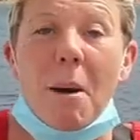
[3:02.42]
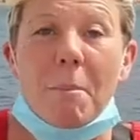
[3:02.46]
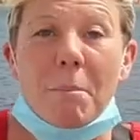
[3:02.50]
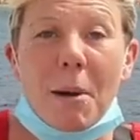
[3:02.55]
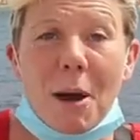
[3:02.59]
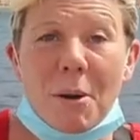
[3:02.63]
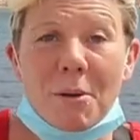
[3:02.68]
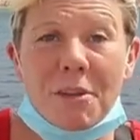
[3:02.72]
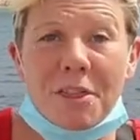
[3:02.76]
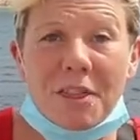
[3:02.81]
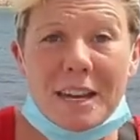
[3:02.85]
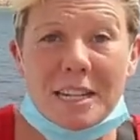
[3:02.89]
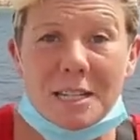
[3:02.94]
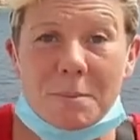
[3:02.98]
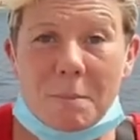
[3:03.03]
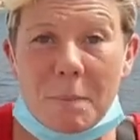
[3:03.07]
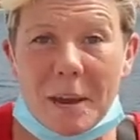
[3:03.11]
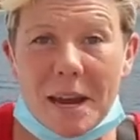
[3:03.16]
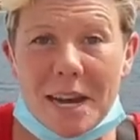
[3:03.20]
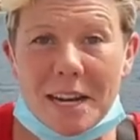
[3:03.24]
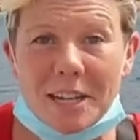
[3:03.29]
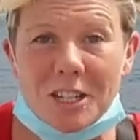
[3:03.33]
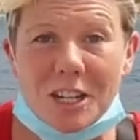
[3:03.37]
Both these
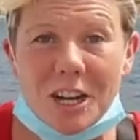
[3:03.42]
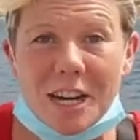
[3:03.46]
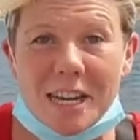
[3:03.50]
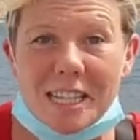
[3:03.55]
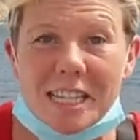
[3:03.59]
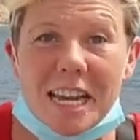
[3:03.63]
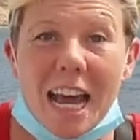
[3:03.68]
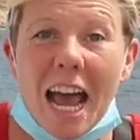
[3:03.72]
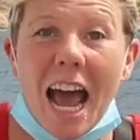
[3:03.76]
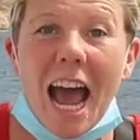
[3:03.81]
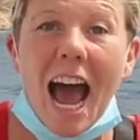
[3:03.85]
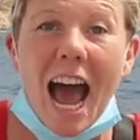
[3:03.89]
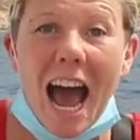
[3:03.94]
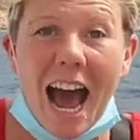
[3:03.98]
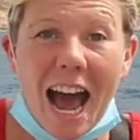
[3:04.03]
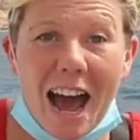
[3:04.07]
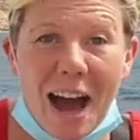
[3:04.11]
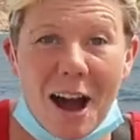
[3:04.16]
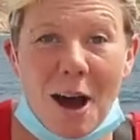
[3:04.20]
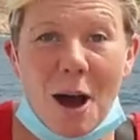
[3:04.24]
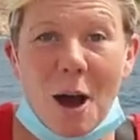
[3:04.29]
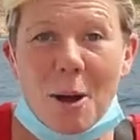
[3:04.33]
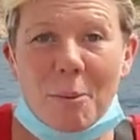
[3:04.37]
beaches
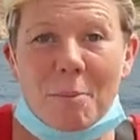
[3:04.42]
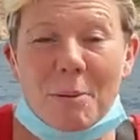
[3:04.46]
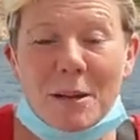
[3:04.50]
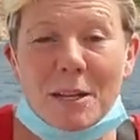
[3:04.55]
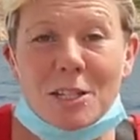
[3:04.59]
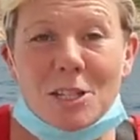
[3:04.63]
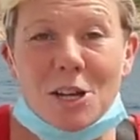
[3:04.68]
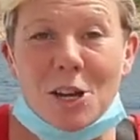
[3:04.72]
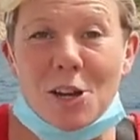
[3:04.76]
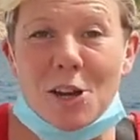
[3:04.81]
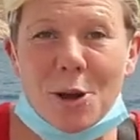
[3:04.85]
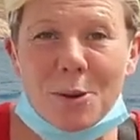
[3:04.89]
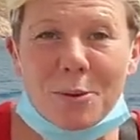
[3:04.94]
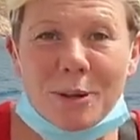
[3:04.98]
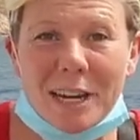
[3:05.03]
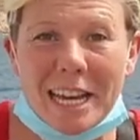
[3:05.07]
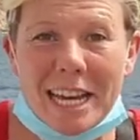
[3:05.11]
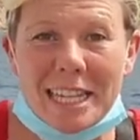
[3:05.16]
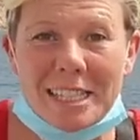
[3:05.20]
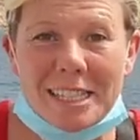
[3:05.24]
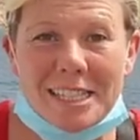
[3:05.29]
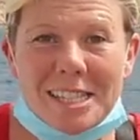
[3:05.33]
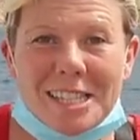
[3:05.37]
are open to
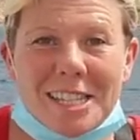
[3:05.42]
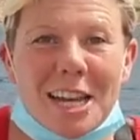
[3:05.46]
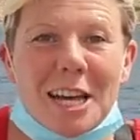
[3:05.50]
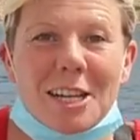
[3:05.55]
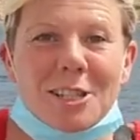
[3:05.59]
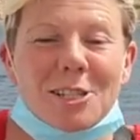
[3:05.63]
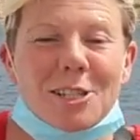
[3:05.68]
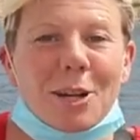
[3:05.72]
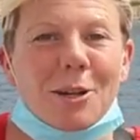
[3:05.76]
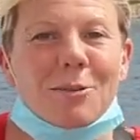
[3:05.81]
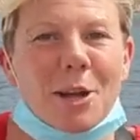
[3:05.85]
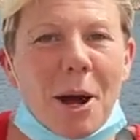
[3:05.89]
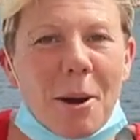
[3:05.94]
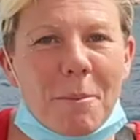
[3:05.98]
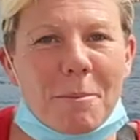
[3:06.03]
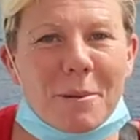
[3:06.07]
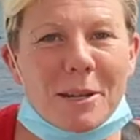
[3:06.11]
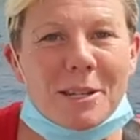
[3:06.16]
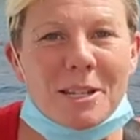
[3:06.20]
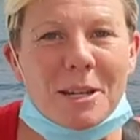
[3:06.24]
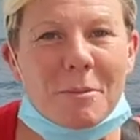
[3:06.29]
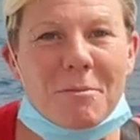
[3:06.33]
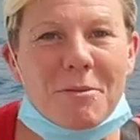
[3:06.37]
nudists so don't
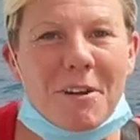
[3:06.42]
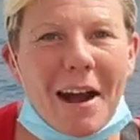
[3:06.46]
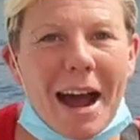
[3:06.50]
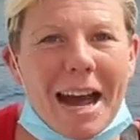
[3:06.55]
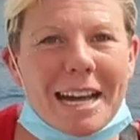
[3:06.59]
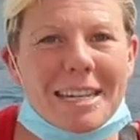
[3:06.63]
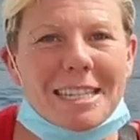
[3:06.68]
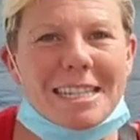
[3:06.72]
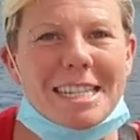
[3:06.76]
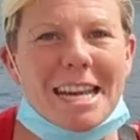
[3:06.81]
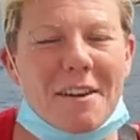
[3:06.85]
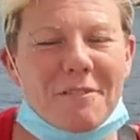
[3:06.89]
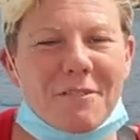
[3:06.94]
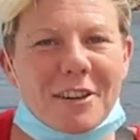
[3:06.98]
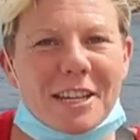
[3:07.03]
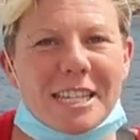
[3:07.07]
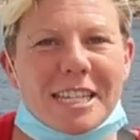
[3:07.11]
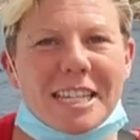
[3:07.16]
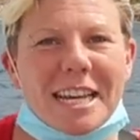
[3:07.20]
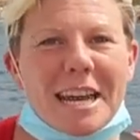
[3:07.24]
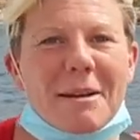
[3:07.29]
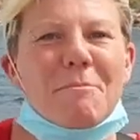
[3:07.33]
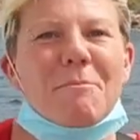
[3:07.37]
be surprised if you
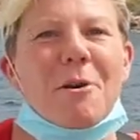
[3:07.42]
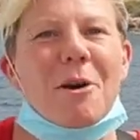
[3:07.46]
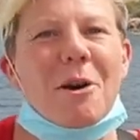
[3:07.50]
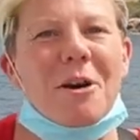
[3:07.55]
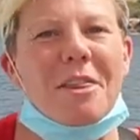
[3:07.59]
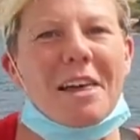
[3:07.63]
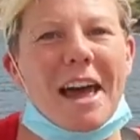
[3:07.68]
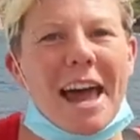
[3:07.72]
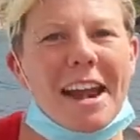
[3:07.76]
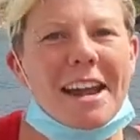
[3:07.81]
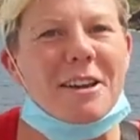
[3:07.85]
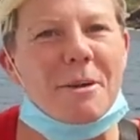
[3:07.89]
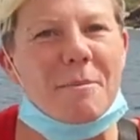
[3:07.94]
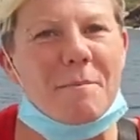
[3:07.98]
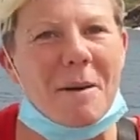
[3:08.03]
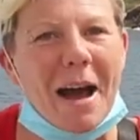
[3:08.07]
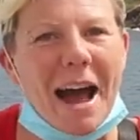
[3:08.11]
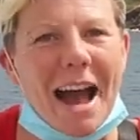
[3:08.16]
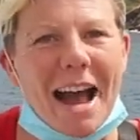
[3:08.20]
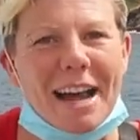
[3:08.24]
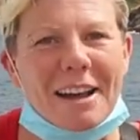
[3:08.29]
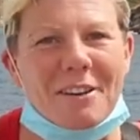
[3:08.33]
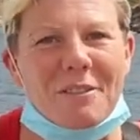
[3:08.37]
see more than you
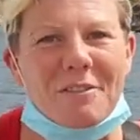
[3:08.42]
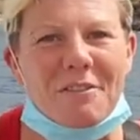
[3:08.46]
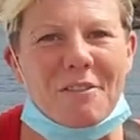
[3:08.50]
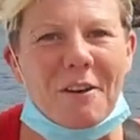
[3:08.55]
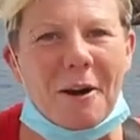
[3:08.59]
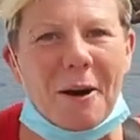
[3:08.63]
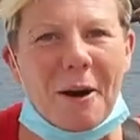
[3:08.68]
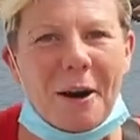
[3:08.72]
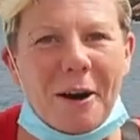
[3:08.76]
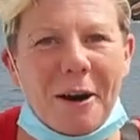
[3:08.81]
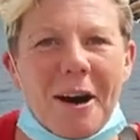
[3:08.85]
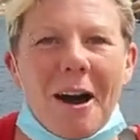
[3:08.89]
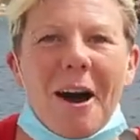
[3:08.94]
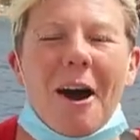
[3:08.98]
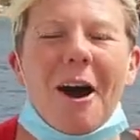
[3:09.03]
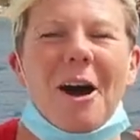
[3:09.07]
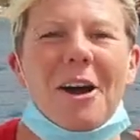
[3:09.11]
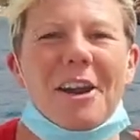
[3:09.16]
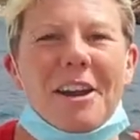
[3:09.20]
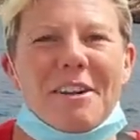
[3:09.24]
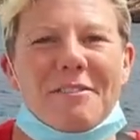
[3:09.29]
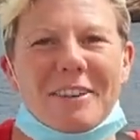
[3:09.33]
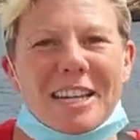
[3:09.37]
bargained for
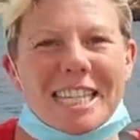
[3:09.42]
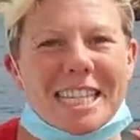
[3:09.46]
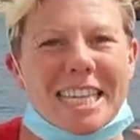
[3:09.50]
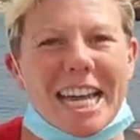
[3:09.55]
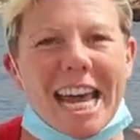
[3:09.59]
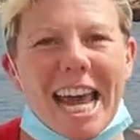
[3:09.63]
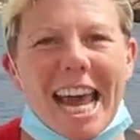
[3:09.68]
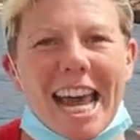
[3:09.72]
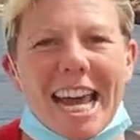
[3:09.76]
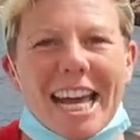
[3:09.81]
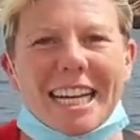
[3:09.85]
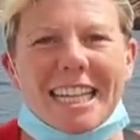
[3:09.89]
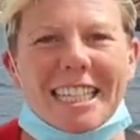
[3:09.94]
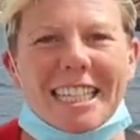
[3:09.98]
on a visit.